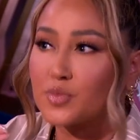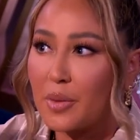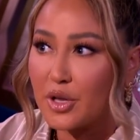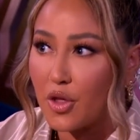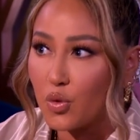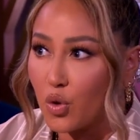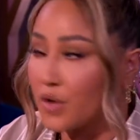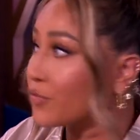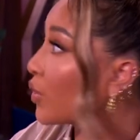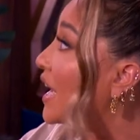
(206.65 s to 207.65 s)
There's probably yes.
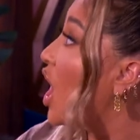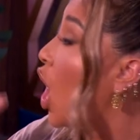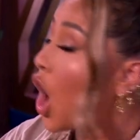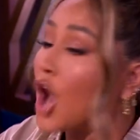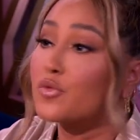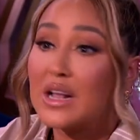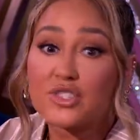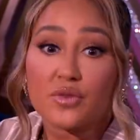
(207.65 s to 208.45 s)
another word for it right. on